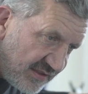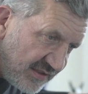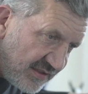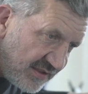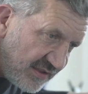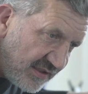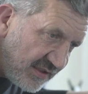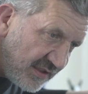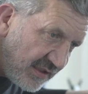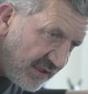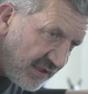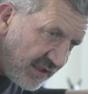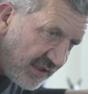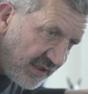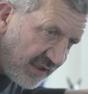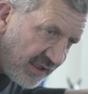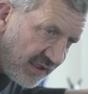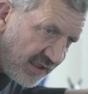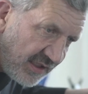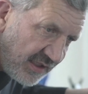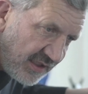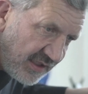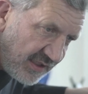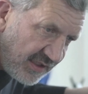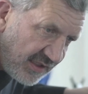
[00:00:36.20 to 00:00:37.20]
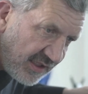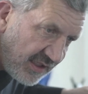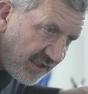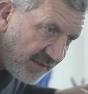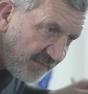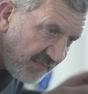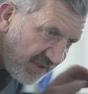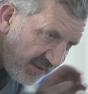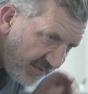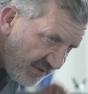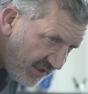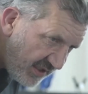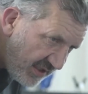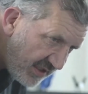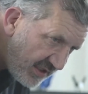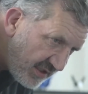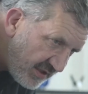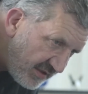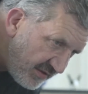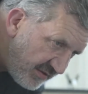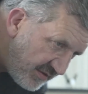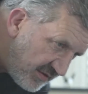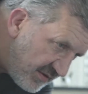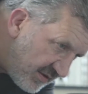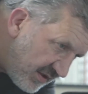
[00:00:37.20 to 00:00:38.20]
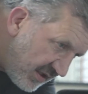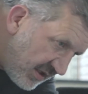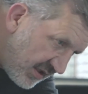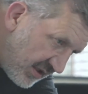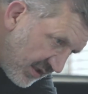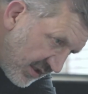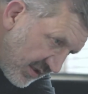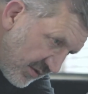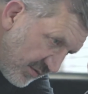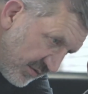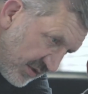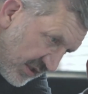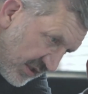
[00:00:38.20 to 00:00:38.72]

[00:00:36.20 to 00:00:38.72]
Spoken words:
And we also have a daughter company in